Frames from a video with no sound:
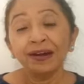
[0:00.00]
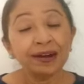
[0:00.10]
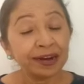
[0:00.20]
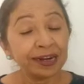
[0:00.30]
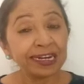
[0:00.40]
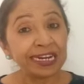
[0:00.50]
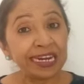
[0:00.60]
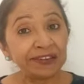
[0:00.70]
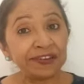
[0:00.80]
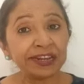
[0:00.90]
her
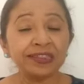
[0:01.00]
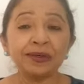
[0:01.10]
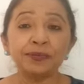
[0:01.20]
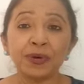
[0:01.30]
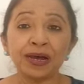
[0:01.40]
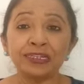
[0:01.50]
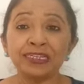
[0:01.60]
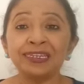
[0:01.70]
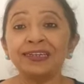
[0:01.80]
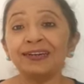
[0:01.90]
leaving the
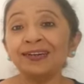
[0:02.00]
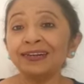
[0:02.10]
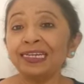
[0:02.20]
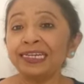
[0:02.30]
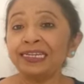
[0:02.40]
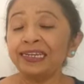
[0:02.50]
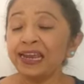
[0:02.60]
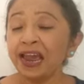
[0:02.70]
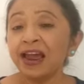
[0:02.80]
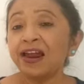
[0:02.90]
party early
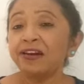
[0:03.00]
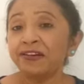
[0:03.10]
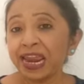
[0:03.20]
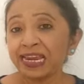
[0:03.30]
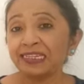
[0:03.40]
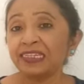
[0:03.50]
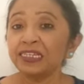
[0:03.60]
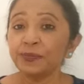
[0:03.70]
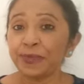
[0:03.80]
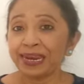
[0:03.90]
raised
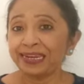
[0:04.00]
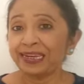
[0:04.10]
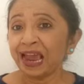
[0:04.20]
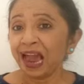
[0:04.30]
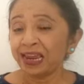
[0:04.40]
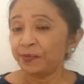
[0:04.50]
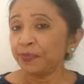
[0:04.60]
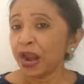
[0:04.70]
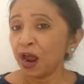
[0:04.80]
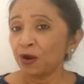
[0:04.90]
many
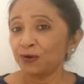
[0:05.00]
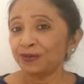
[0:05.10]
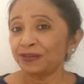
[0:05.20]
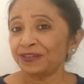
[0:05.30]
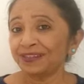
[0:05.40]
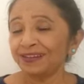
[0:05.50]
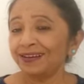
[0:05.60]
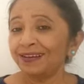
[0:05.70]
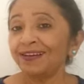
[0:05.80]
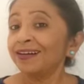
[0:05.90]
eyebrows.
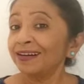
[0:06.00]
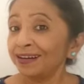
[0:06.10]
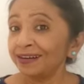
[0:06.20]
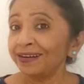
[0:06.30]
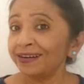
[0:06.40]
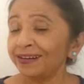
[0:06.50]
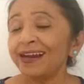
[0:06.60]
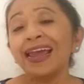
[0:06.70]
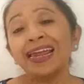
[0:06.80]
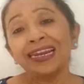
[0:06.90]
Her
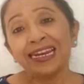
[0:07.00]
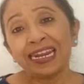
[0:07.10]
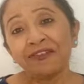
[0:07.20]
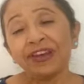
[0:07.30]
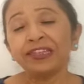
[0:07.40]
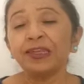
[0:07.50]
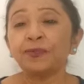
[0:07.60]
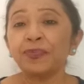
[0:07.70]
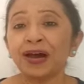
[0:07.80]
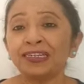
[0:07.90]
leaving the
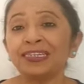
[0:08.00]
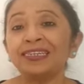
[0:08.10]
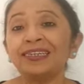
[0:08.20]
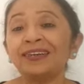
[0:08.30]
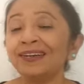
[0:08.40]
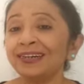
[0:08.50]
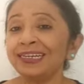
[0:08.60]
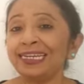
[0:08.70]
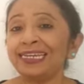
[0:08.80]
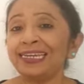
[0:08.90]
party
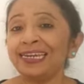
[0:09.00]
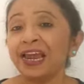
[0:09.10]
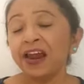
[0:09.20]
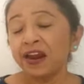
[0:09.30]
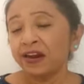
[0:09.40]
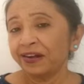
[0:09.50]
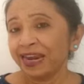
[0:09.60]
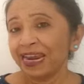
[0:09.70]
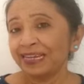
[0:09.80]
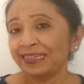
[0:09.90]
early
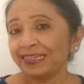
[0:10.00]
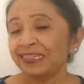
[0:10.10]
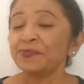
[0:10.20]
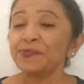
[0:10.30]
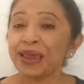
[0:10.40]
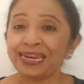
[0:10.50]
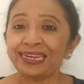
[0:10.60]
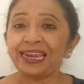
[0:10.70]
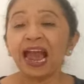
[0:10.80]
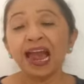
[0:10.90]
raised
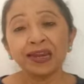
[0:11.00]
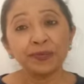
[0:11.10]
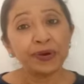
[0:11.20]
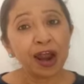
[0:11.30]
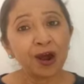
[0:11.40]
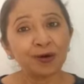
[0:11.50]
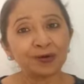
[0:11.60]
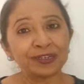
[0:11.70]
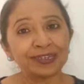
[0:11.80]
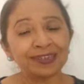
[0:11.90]
many
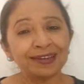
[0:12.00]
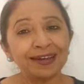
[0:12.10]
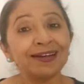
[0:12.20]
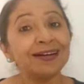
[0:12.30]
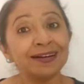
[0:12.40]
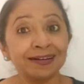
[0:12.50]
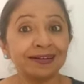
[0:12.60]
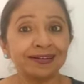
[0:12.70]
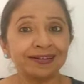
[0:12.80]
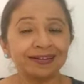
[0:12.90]
eyebrows.
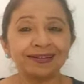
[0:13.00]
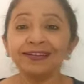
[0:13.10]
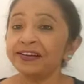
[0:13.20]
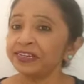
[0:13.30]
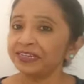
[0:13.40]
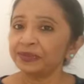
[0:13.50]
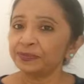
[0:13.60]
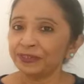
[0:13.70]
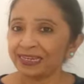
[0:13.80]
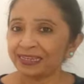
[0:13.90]
Her is the
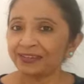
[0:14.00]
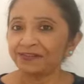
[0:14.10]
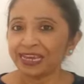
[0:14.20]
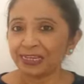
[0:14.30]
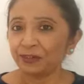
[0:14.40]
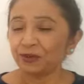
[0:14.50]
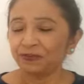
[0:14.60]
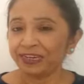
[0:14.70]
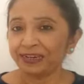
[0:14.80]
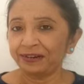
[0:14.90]
possessive case over
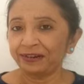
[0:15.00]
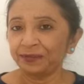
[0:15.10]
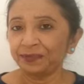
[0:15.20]
here.